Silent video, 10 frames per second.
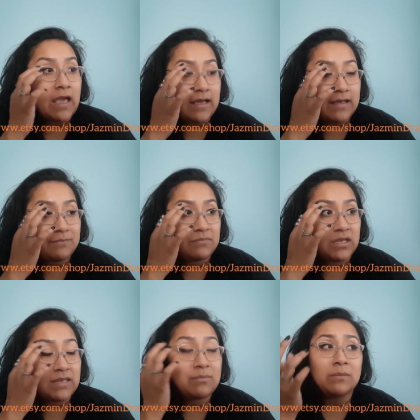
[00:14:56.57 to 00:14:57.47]
Um,
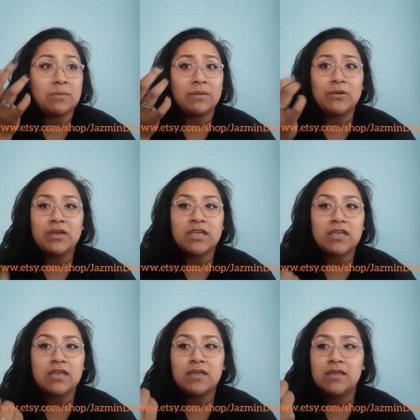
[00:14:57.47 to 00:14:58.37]
he bought me my
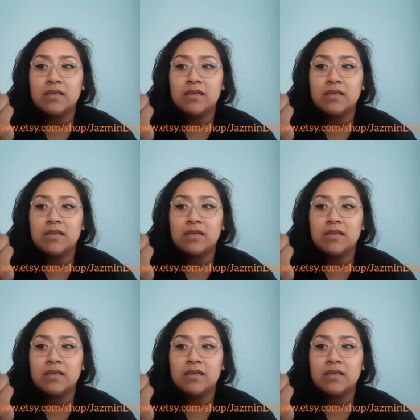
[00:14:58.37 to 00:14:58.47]
Cricut,